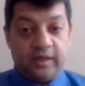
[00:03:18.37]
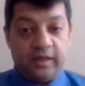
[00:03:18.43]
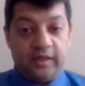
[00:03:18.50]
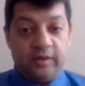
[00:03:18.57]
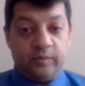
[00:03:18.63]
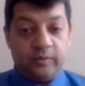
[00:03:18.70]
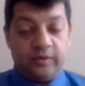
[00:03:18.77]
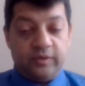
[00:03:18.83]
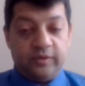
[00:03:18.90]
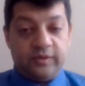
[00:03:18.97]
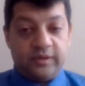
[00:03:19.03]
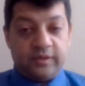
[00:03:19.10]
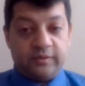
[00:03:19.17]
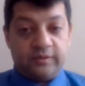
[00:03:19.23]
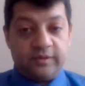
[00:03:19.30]
anyone who
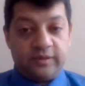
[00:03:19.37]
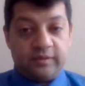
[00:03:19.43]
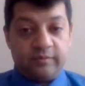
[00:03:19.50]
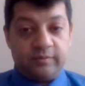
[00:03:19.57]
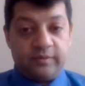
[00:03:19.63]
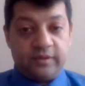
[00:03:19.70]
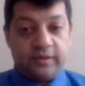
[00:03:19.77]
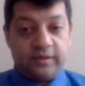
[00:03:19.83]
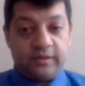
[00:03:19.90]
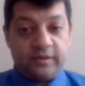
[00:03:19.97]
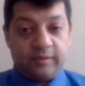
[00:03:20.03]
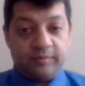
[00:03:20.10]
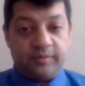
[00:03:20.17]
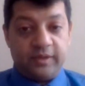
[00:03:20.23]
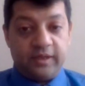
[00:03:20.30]
sells
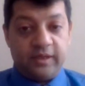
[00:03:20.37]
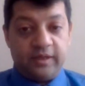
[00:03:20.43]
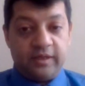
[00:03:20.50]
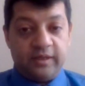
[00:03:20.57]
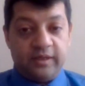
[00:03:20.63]
something,